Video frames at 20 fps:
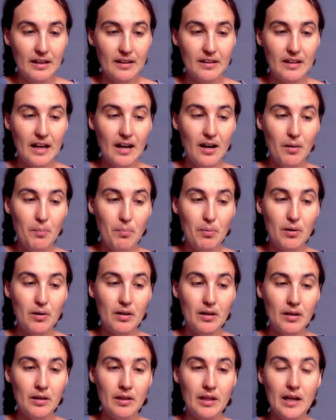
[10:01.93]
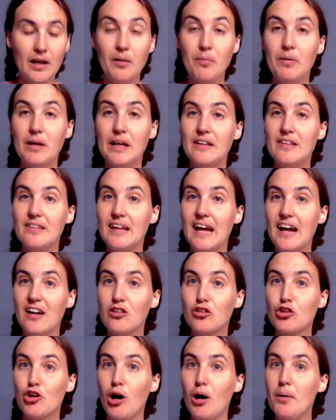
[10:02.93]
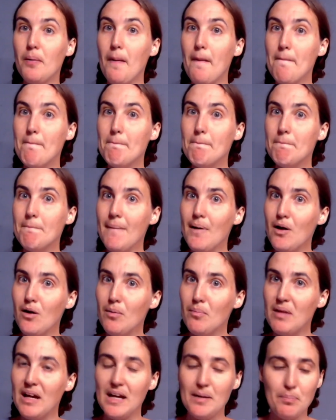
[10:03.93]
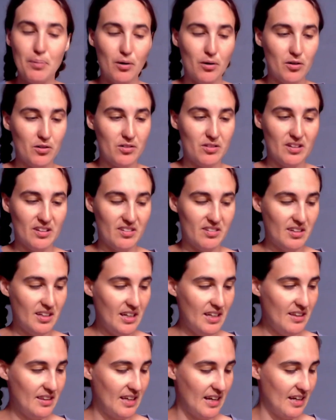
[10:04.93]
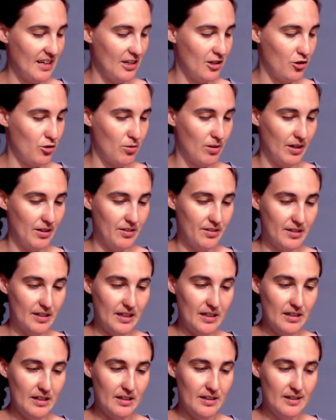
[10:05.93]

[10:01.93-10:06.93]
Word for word: They're put they're sacks called mermaid purses. Isn't that interesting?